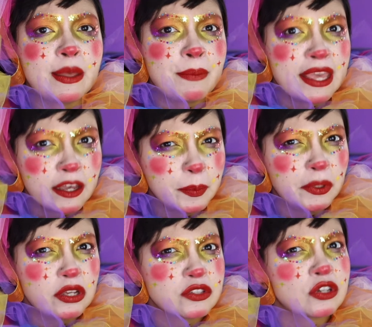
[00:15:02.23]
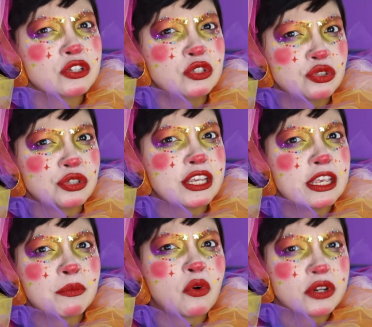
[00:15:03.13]
makeup looks are
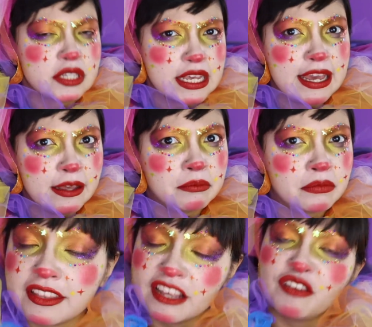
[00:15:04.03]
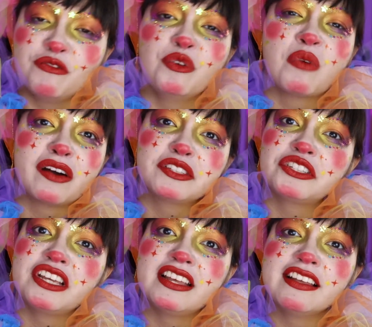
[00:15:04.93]
usually more tame. Thank you for
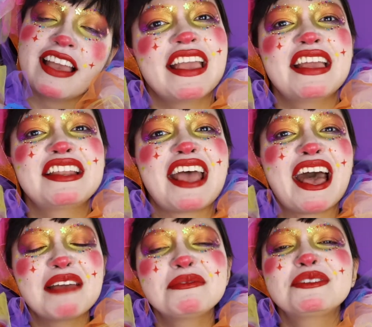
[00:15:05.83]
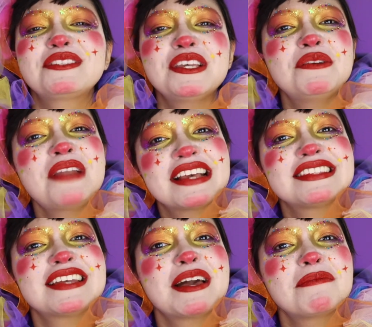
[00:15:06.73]
watching, and I will see you
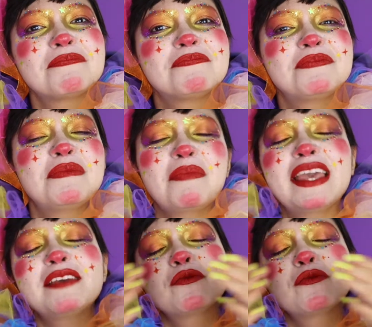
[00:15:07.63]
next time. Bye.